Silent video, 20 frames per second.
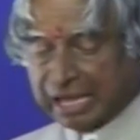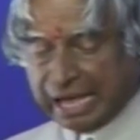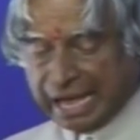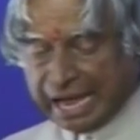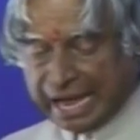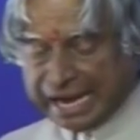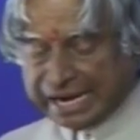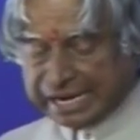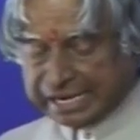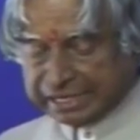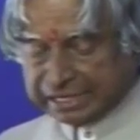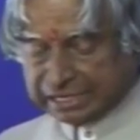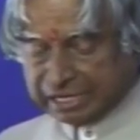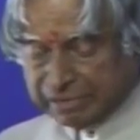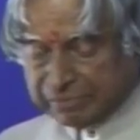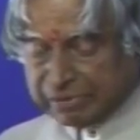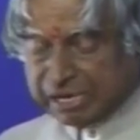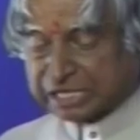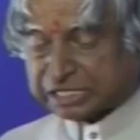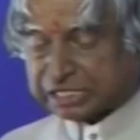and
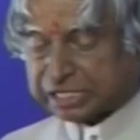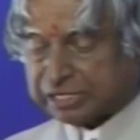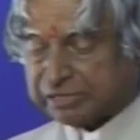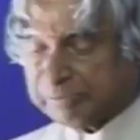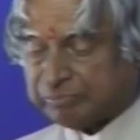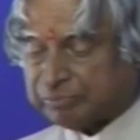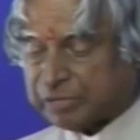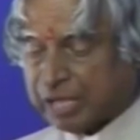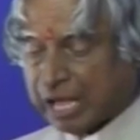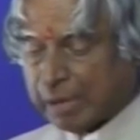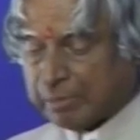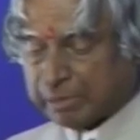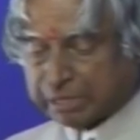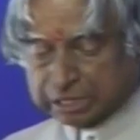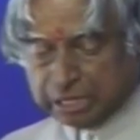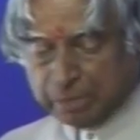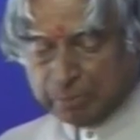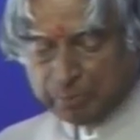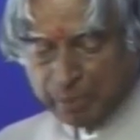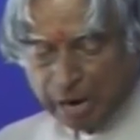innovation among
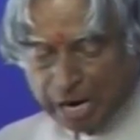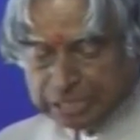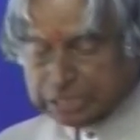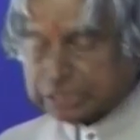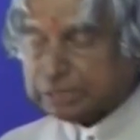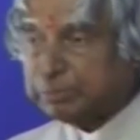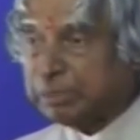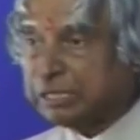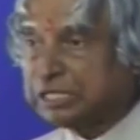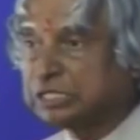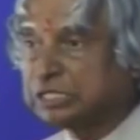the participating